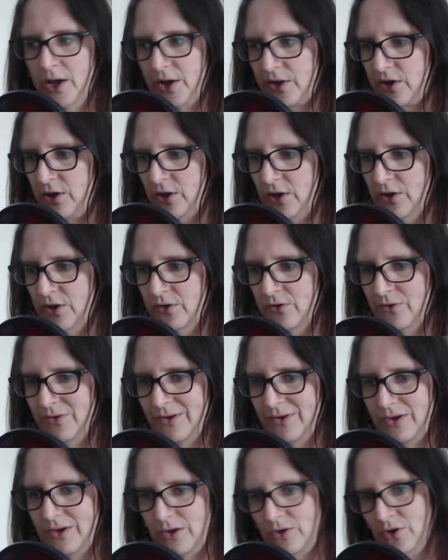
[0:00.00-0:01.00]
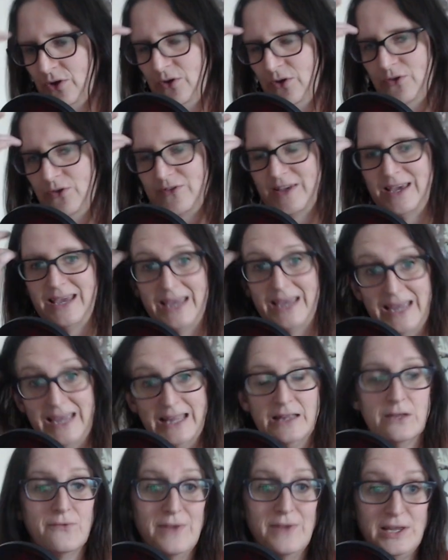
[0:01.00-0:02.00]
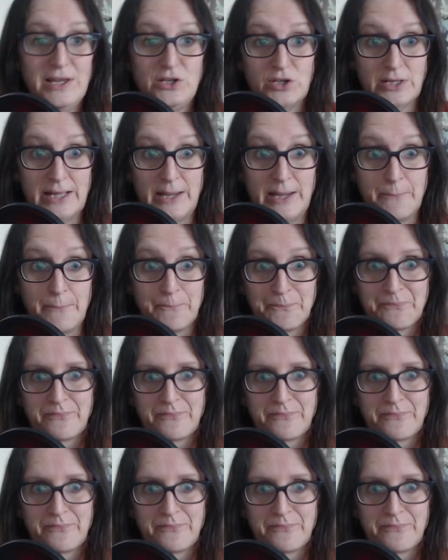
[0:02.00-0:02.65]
can use it individually,